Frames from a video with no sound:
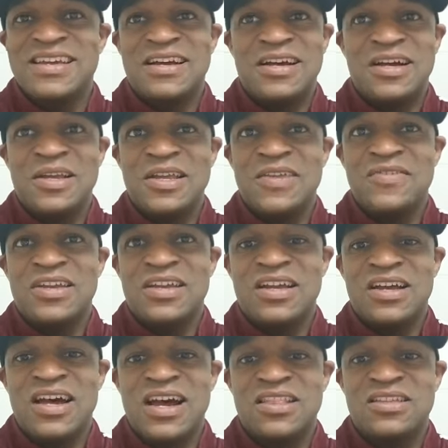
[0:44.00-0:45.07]
uh, even in
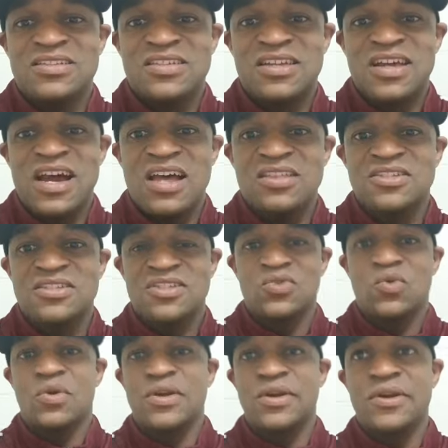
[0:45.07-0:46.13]
college, college is
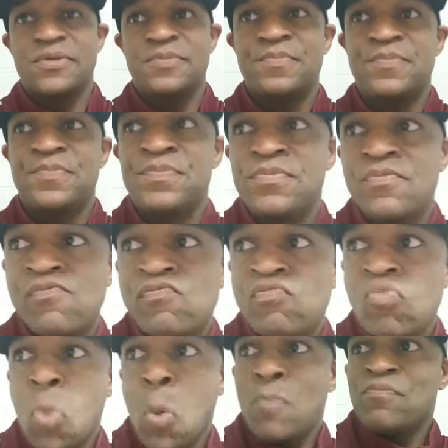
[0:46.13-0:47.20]
where
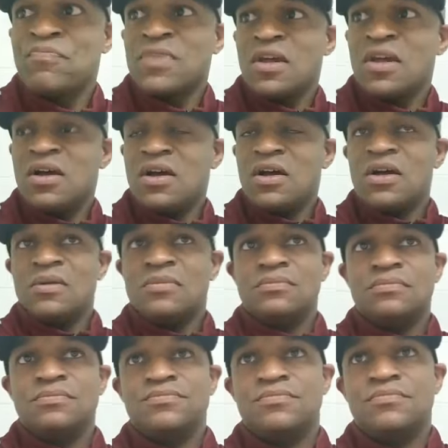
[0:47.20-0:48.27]

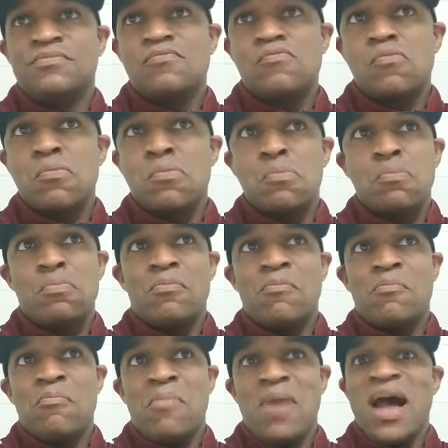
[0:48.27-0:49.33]
um,
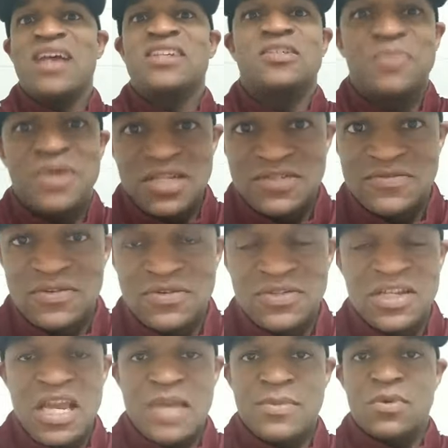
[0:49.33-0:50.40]
MySpace first
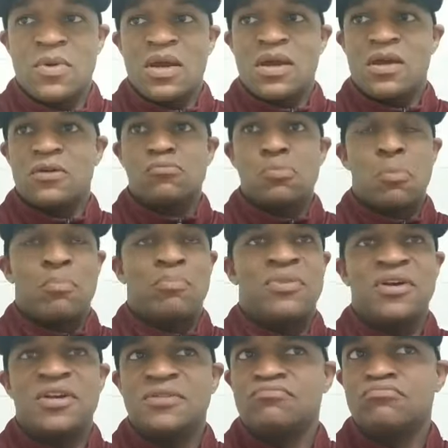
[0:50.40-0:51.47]
came around,
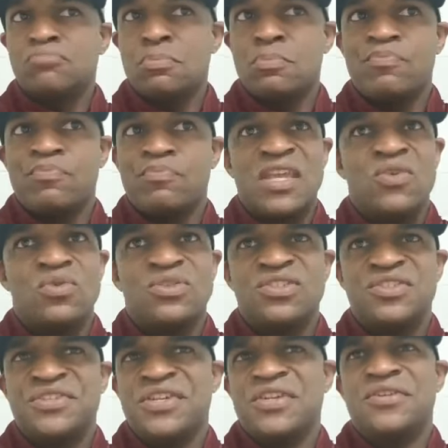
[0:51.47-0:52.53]
but it
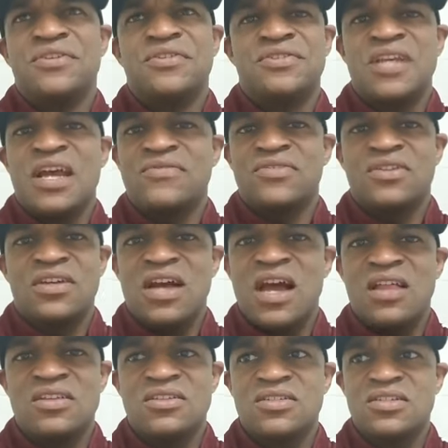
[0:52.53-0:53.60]
was years after
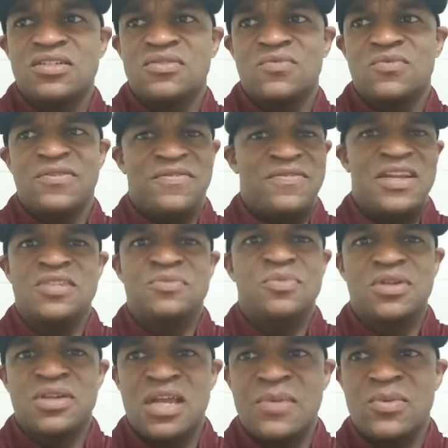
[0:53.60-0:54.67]
college when
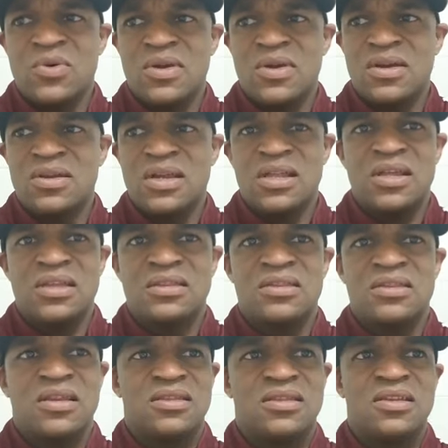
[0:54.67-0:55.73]
Facebook came around. I,
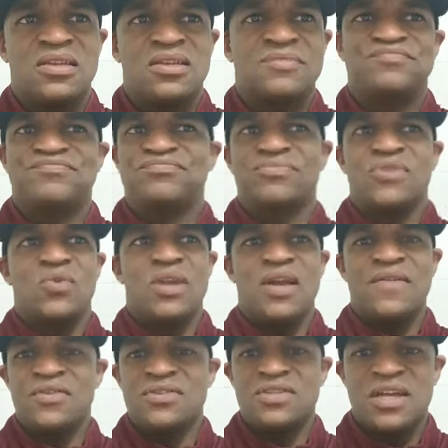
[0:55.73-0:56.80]
I think when I
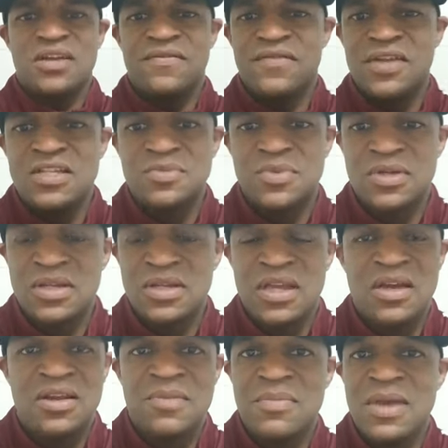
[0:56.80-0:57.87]
first got a Facebook
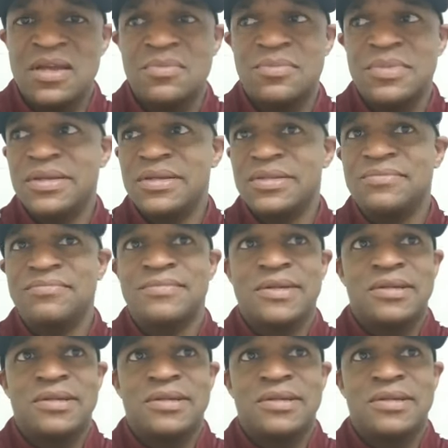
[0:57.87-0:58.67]
account, it might have been